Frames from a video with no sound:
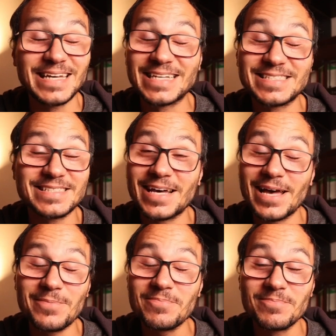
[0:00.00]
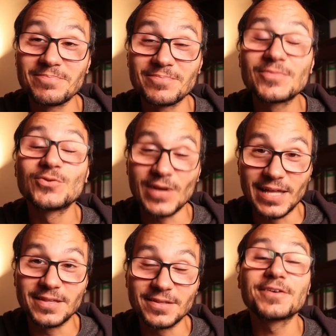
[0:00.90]
it's time to
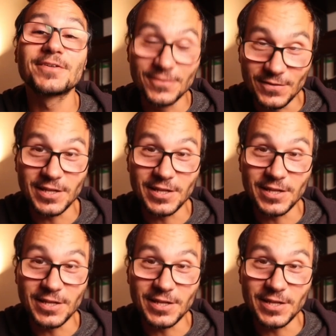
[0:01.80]
end the